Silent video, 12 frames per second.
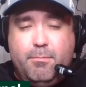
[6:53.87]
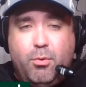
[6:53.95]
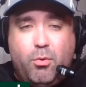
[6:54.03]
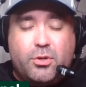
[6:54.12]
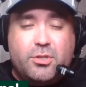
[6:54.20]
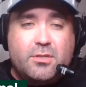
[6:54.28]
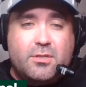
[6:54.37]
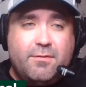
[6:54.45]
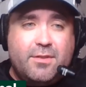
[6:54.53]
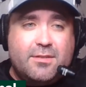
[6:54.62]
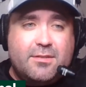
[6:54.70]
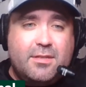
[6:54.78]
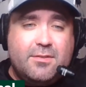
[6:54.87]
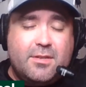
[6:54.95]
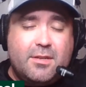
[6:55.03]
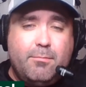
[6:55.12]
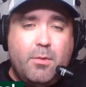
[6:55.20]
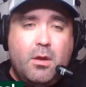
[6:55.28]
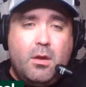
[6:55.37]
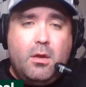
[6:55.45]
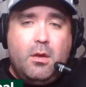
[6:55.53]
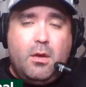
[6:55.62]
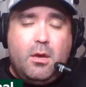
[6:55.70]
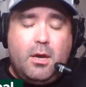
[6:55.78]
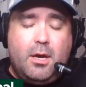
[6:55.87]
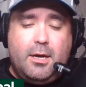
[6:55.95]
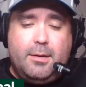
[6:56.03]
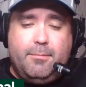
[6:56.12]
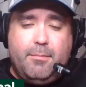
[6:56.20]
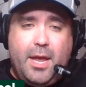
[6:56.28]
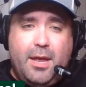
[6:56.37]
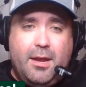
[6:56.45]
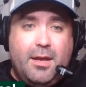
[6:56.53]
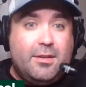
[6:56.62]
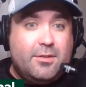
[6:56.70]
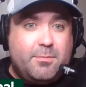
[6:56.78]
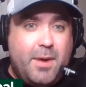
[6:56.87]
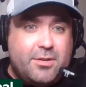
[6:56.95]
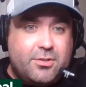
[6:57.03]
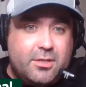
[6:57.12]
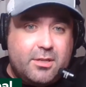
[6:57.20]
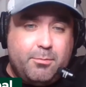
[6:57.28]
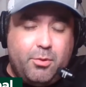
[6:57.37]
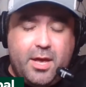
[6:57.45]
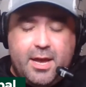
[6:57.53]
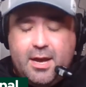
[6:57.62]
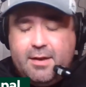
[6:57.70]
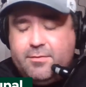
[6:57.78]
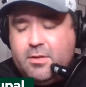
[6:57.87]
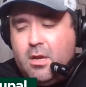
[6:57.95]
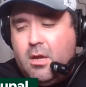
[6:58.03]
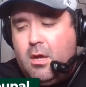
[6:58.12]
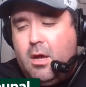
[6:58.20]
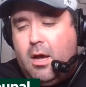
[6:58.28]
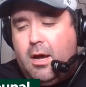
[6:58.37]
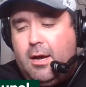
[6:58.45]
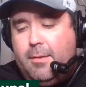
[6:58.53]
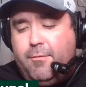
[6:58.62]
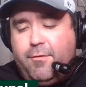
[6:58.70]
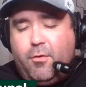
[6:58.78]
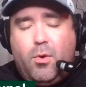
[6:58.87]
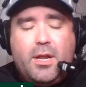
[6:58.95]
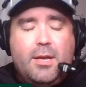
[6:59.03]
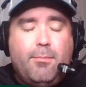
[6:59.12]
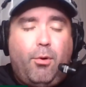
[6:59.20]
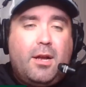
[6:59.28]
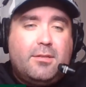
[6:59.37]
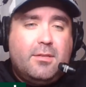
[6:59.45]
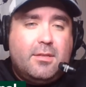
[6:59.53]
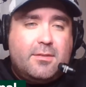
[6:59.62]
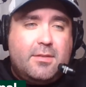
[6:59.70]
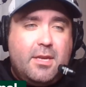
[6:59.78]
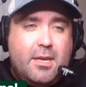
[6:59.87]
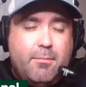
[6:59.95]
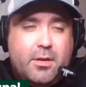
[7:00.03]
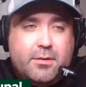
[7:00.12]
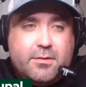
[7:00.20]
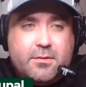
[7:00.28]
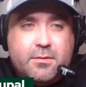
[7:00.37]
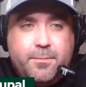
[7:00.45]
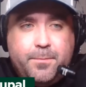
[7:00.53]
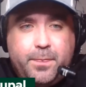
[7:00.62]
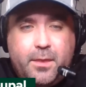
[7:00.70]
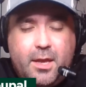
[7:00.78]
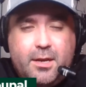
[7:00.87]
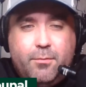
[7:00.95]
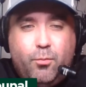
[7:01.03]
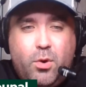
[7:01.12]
portions of the season, um, and, and especially in the playoffs, uh, for what he brought to this team and and